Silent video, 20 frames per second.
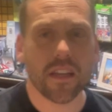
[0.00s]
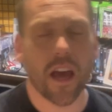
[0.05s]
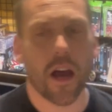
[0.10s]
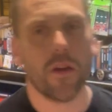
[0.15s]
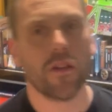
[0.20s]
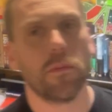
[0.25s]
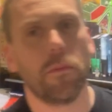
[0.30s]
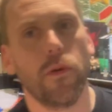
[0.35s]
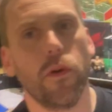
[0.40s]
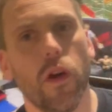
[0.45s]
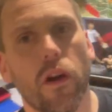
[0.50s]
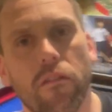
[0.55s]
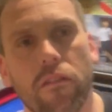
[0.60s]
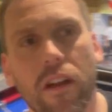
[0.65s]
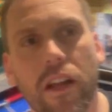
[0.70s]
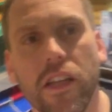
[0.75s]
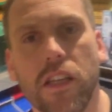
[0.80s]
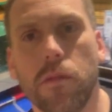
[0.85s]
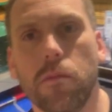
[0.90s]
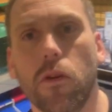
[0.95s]
ago, Subbuteo
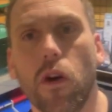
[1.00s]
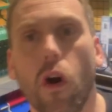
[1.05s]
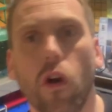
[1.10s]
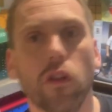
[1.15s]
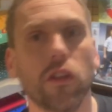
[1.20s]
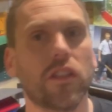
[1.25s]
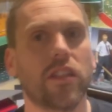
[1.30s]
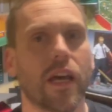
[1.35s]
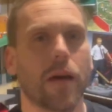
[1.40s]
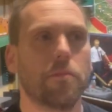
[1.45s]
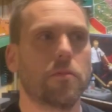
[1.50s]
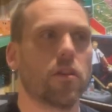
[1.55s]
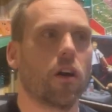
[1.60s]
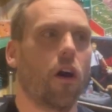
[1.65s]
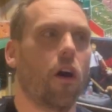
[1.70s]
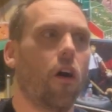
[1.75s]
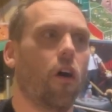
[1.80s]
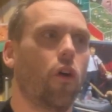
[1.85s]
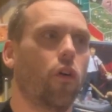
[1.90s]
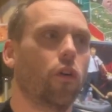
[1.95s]
released some concept
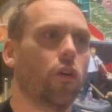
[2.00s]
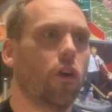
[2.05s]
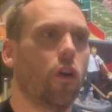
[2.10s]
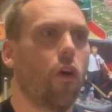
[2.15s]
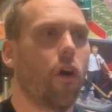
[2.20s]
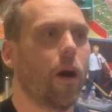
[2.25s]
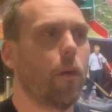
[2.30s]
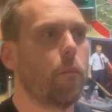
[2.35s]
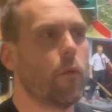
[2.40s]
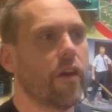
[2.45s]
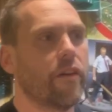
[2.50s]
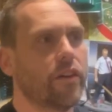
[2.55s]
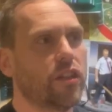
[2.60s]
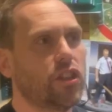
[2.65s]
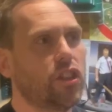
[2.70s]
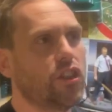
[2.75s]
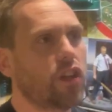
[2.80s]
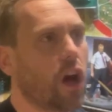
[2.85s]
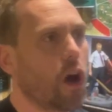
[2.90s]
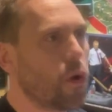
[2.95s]
art online where
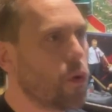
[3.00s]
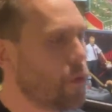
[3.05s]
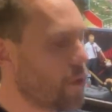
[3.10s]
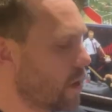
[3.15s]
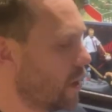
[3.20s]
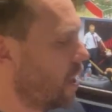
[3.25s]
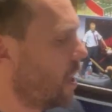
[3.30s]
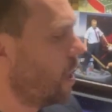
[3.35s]
it showed